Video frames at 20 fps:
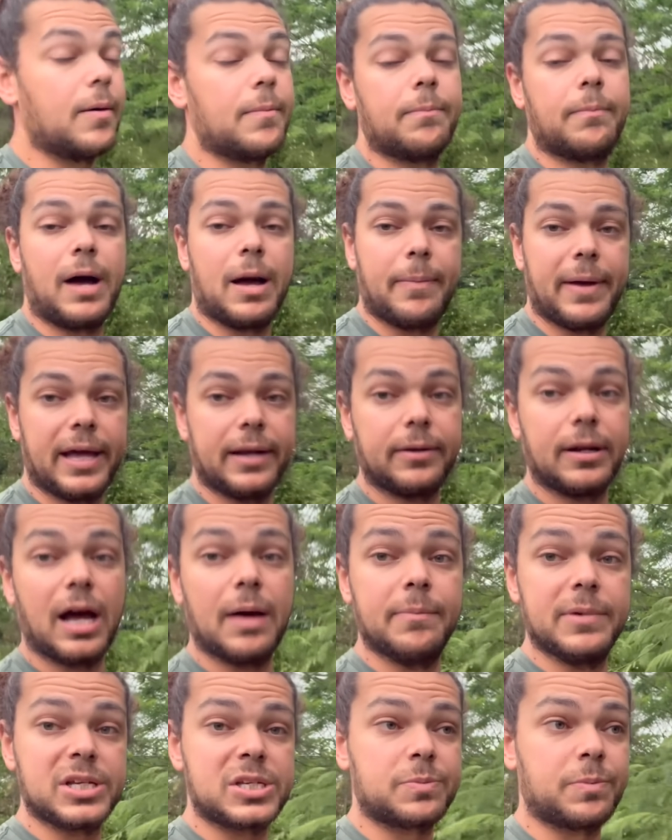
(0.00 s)
My bad, I
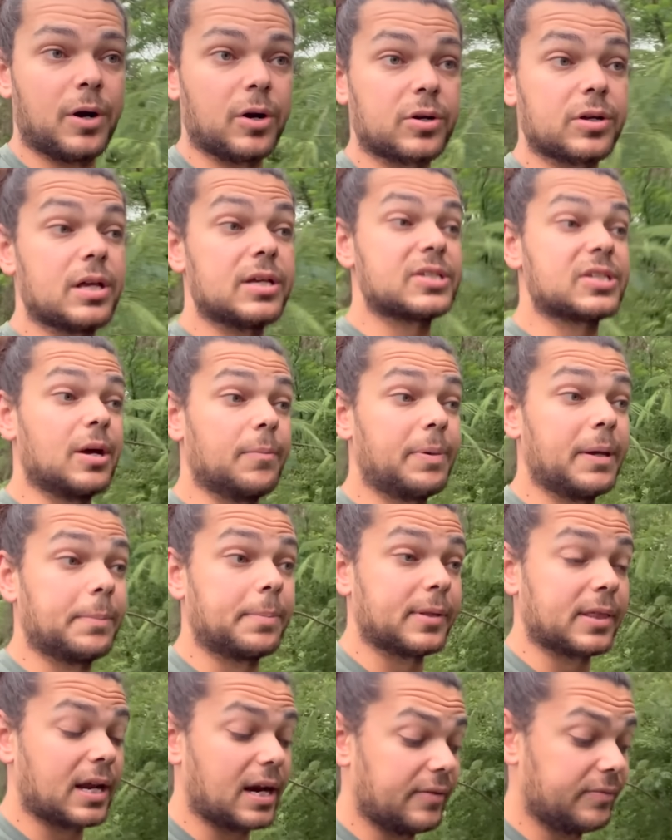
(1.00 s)
misspoke. Some
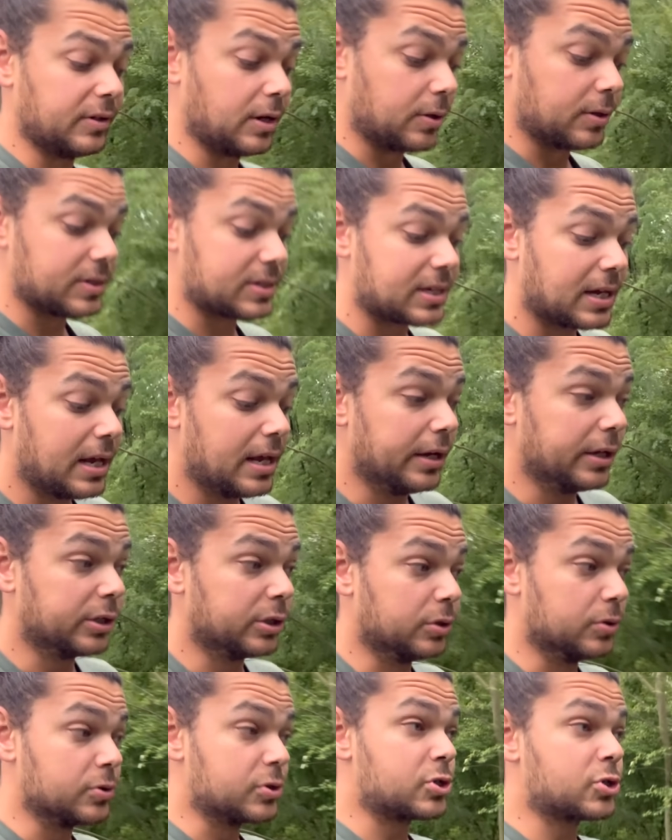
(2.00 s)
people that I've noticed
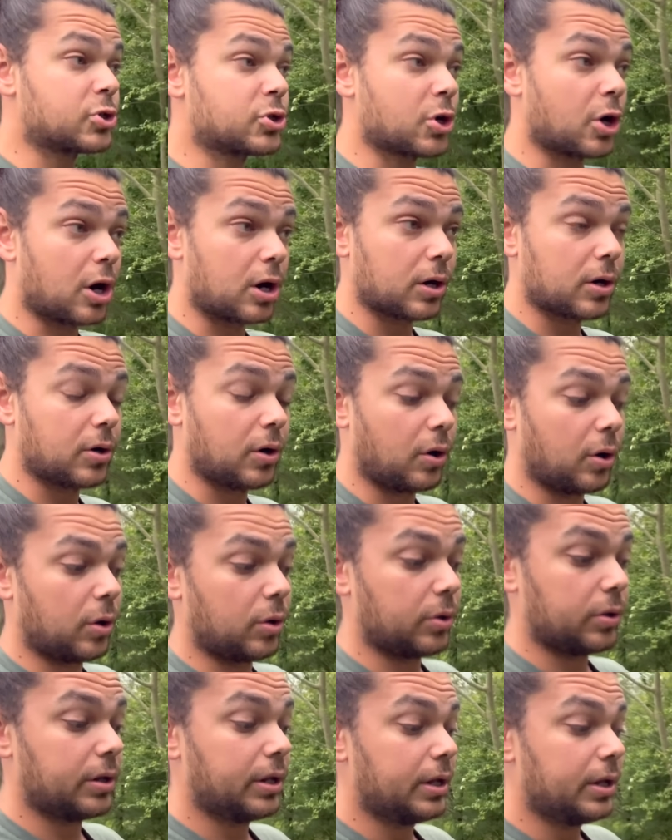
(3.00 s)
use
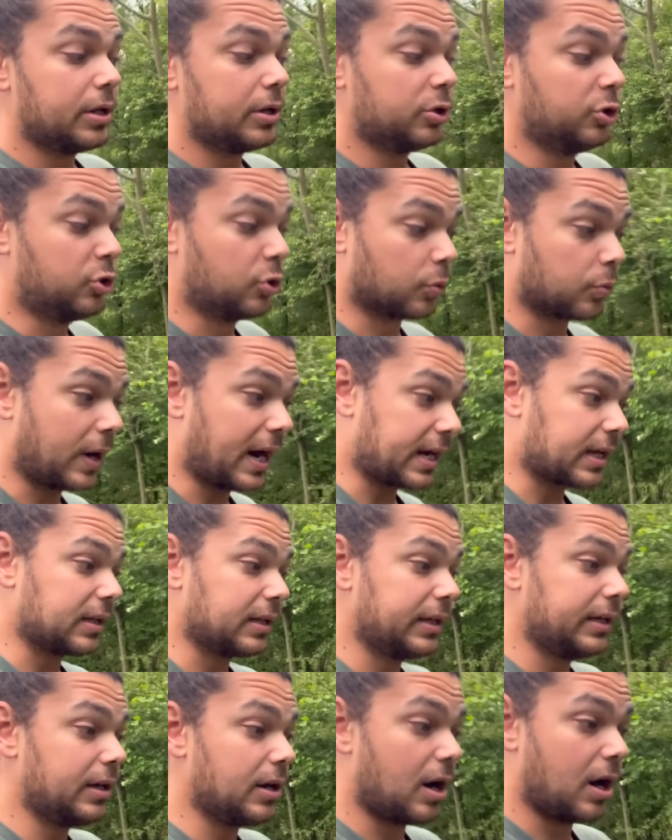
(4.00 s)
charcoal
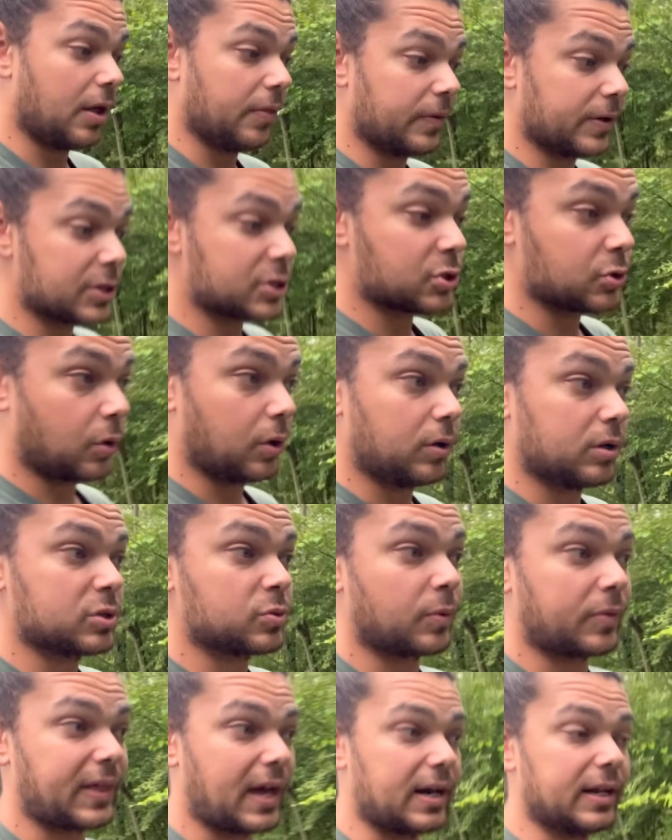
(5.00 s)
directly on their soils
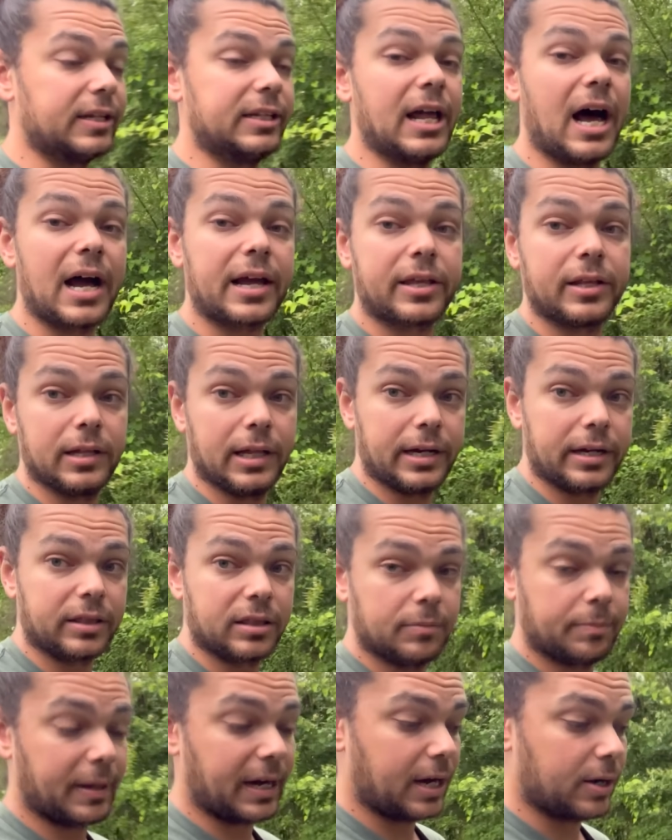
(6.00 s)
without inoculating
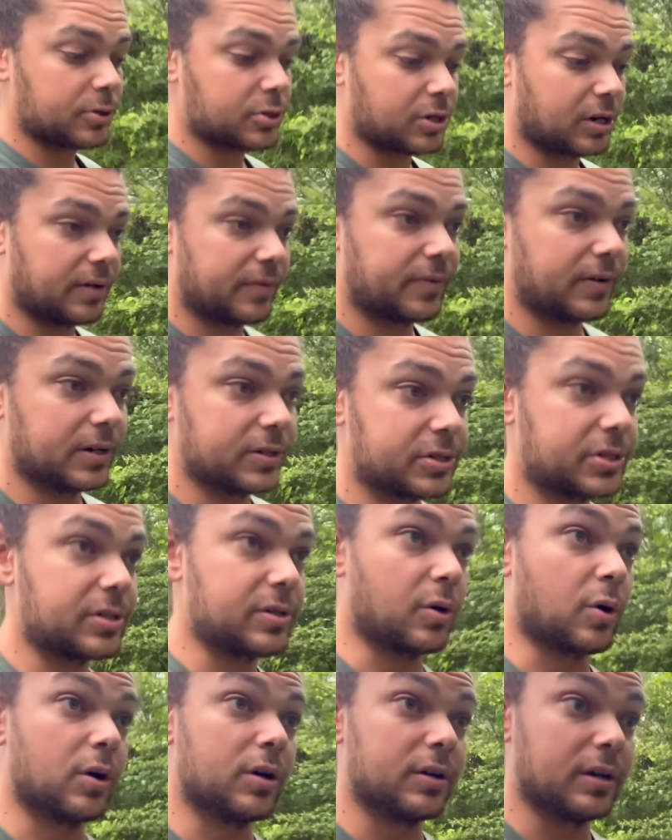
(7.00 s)
the biochar first,
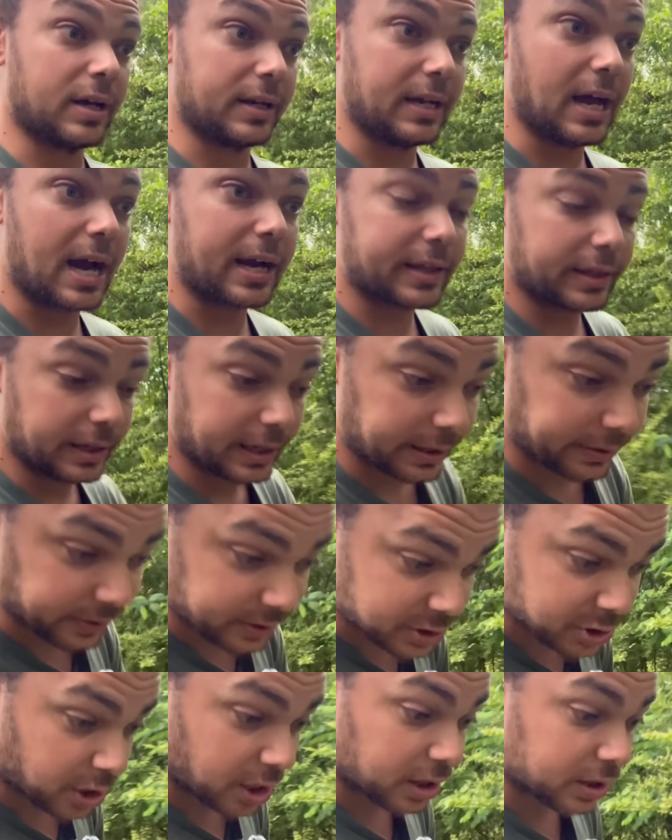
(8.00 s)
or inoculating the
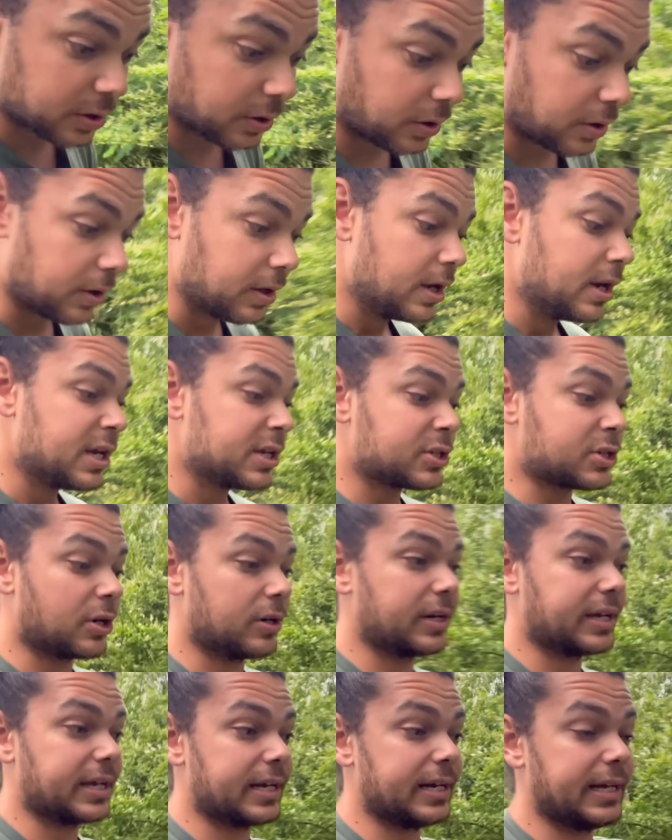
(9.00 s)
charcoal,
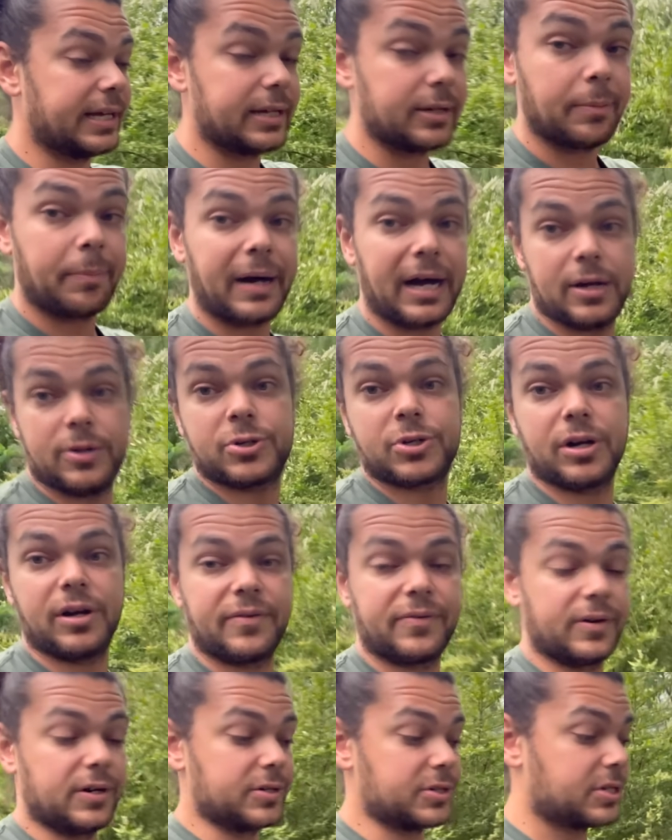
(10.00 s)
turning it into biochar
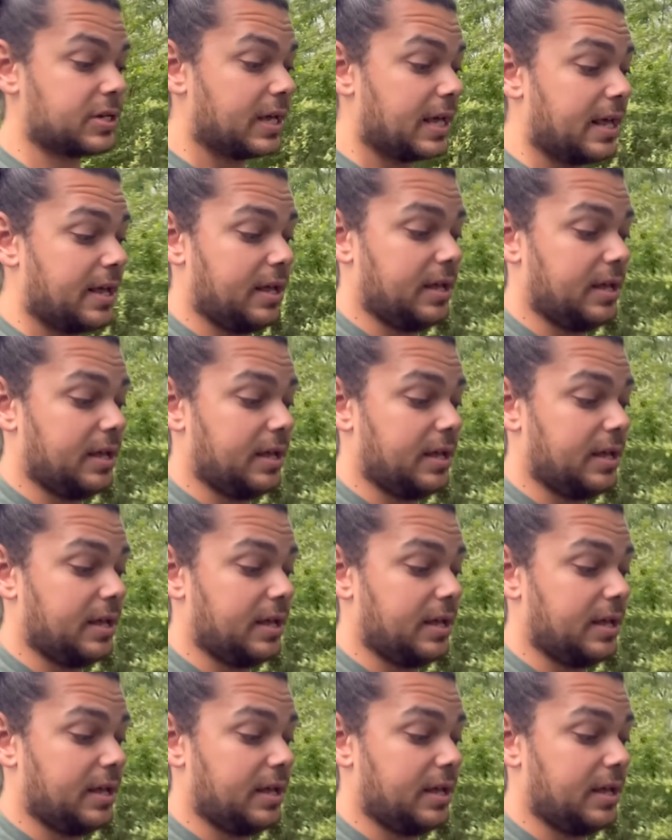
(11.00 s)
first.